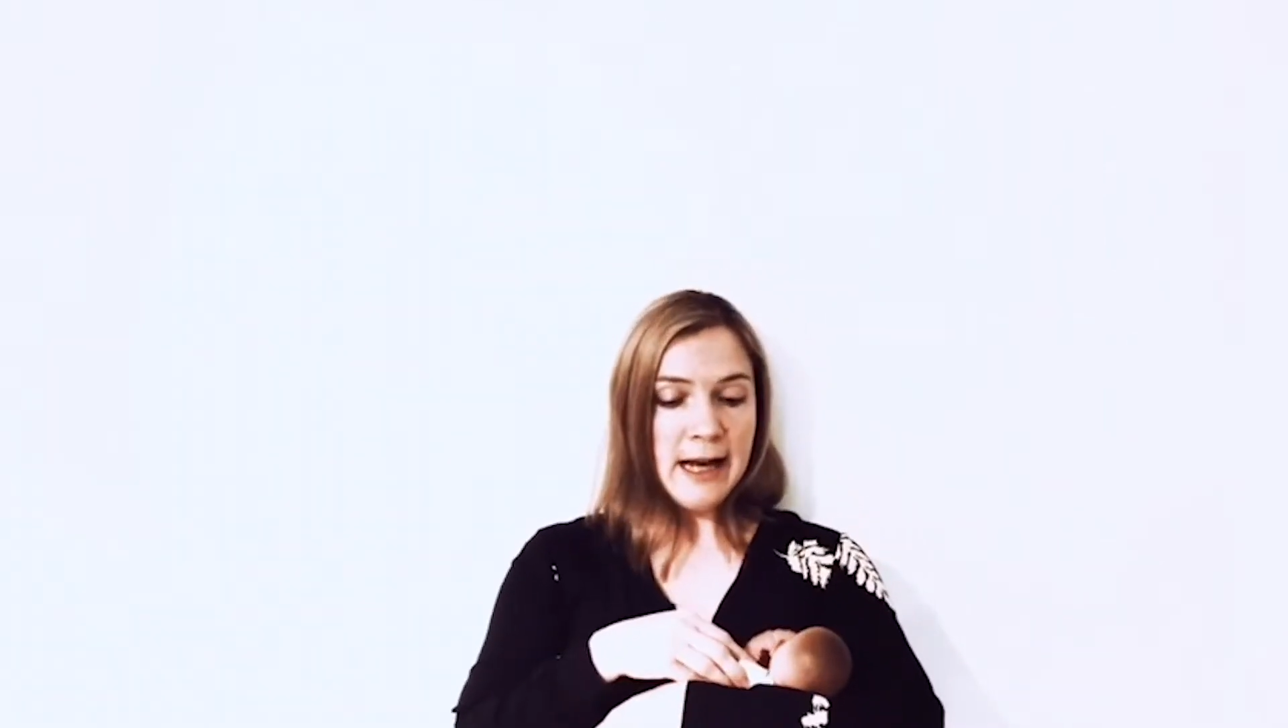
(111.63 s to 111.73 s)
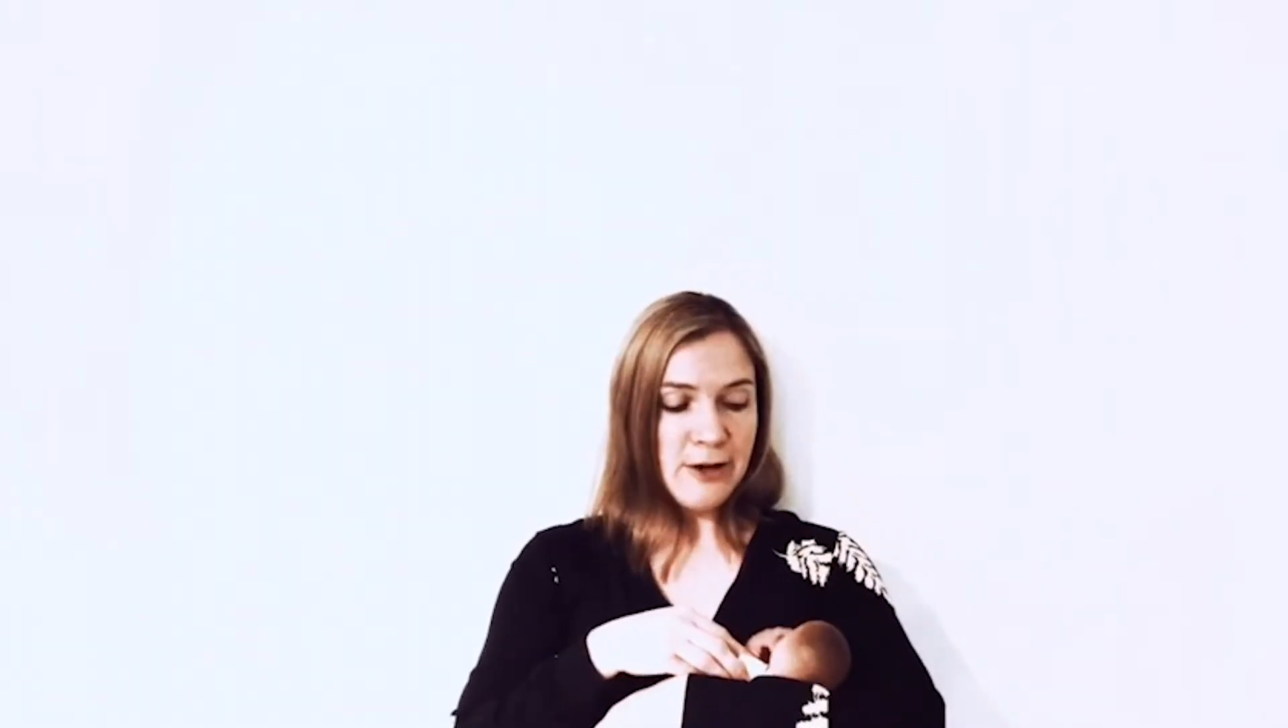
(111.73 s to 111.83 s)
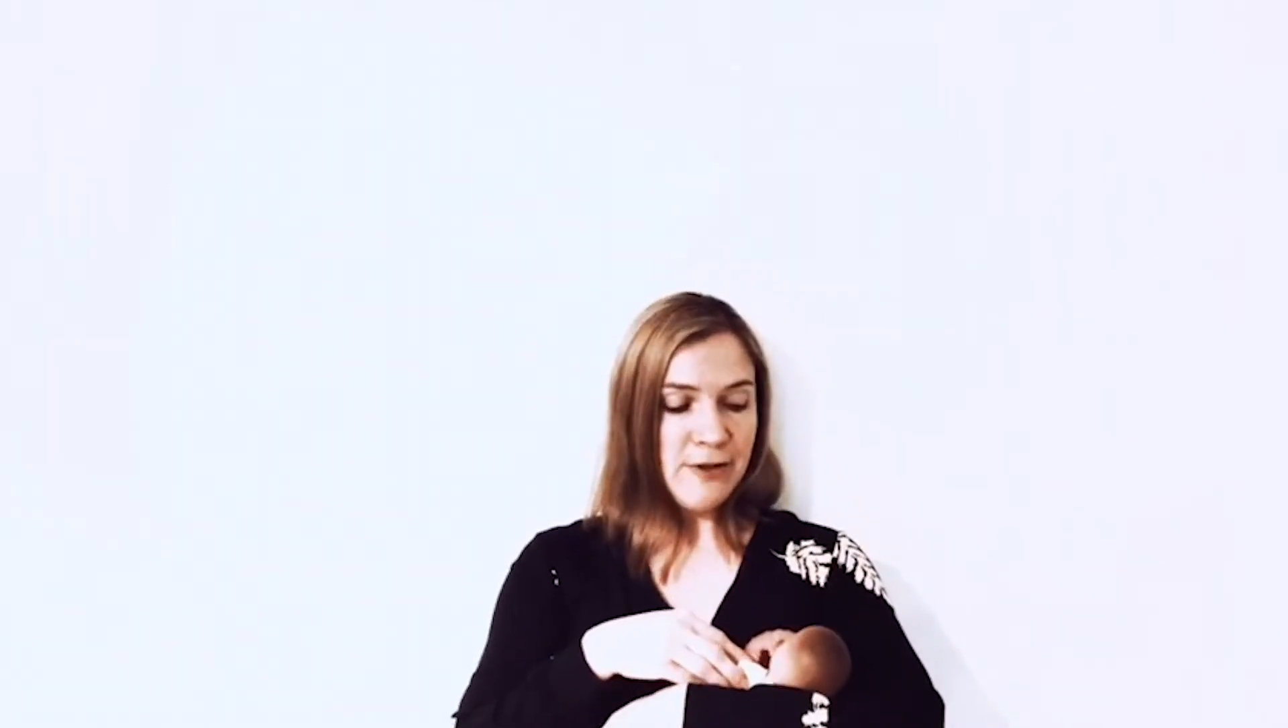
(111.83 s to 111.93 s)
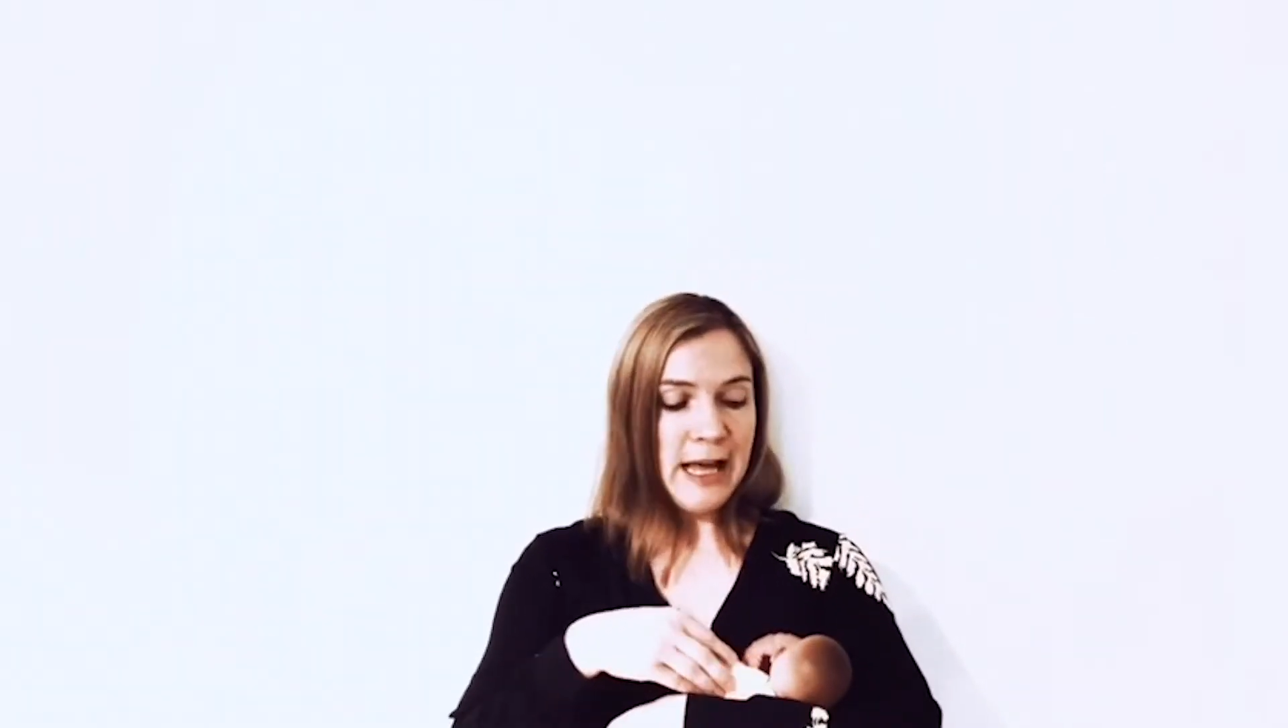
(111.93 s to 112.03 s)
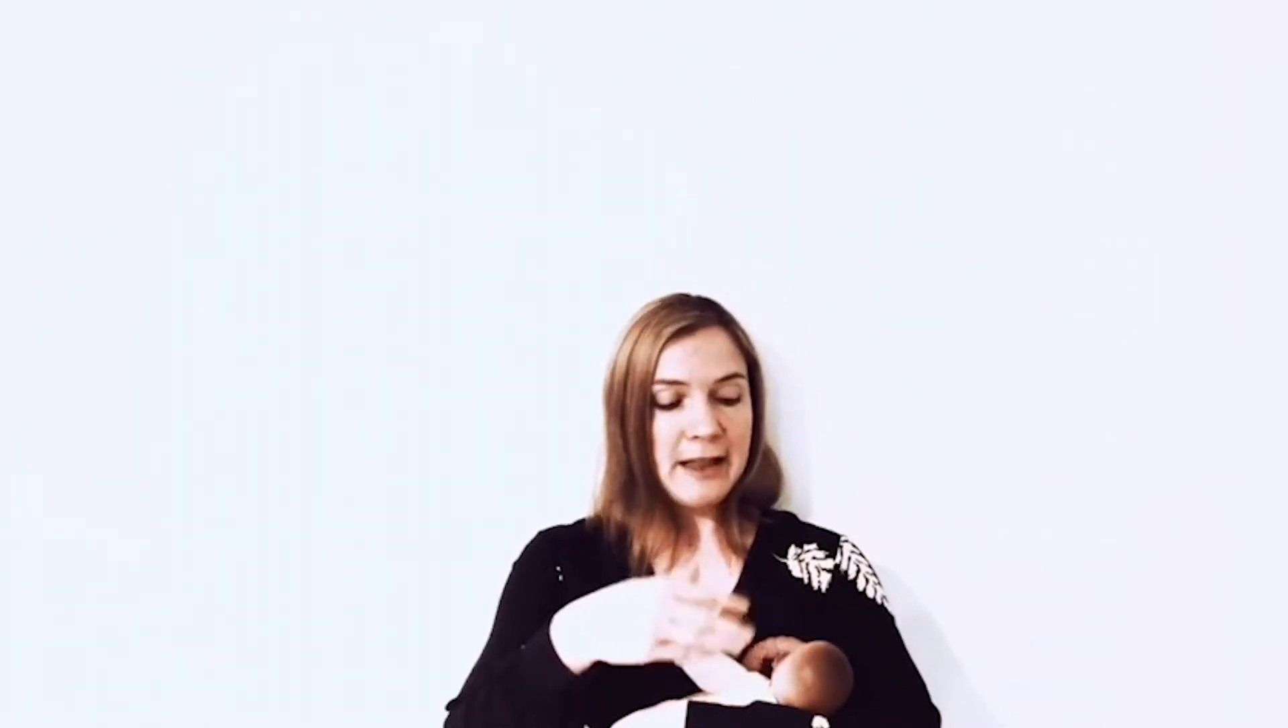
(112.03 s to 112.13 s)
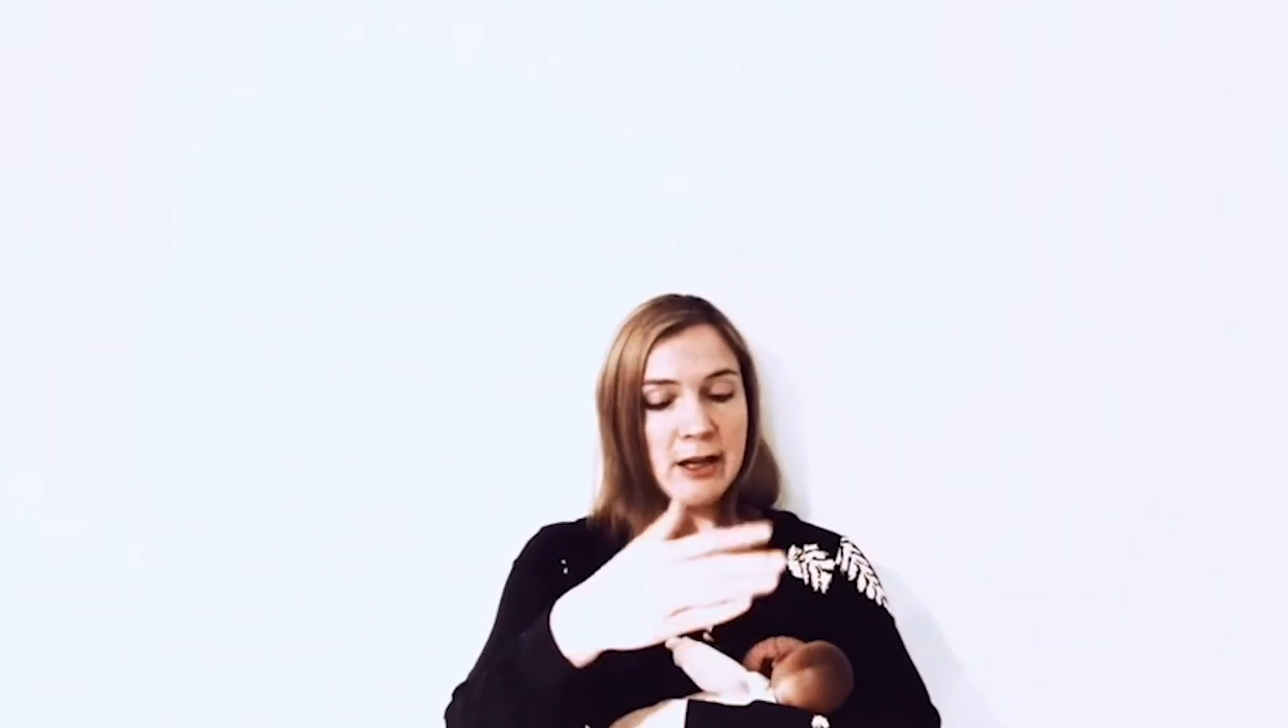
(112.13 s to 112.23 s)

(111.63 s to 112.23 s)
kind of get the